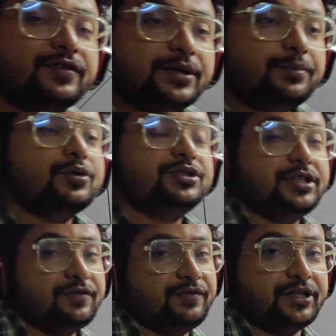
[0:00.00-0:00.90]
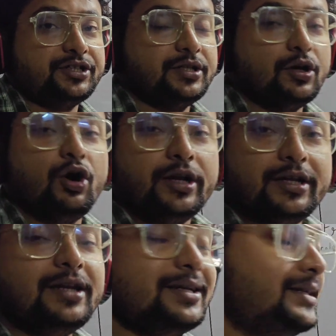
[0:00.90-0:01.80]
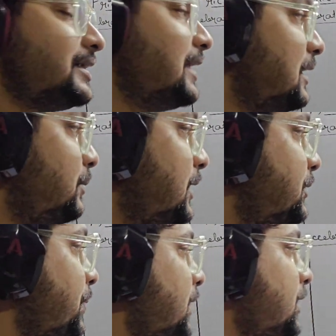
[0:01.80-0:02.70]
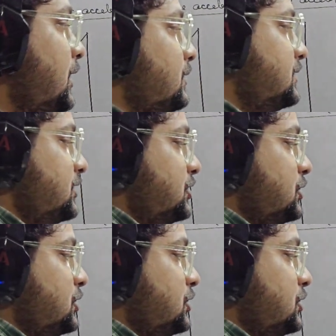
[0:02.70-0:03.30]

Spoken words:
of repose in a friction or in an inclined plane? Now see